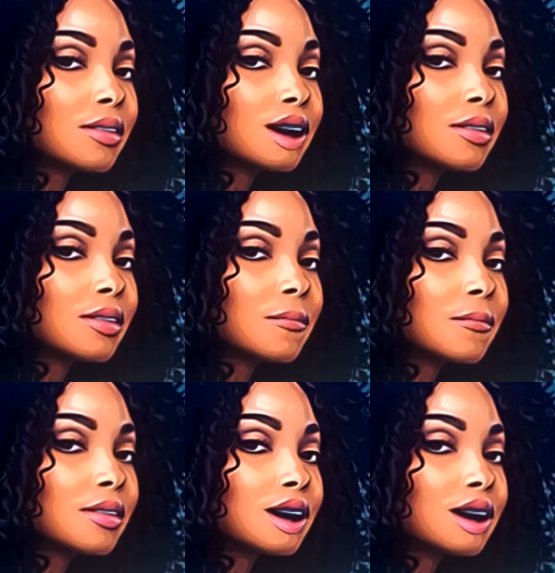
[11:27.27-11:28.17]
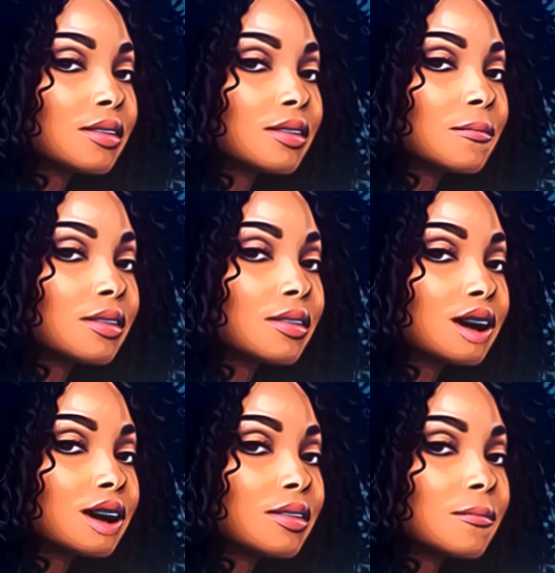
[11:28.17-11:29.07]
Nate, I
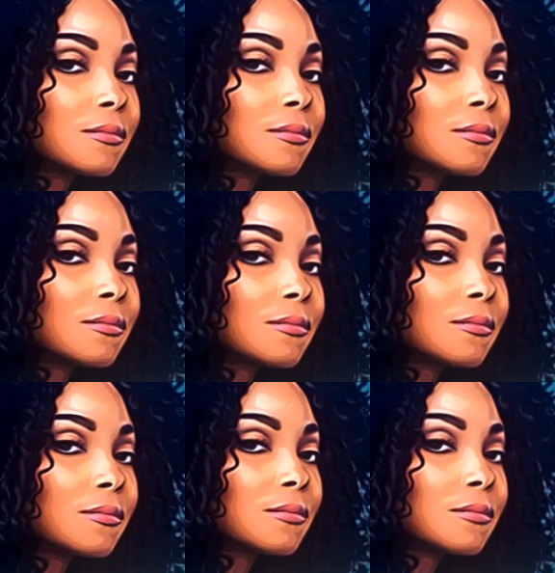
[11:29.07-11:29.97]
totally agree.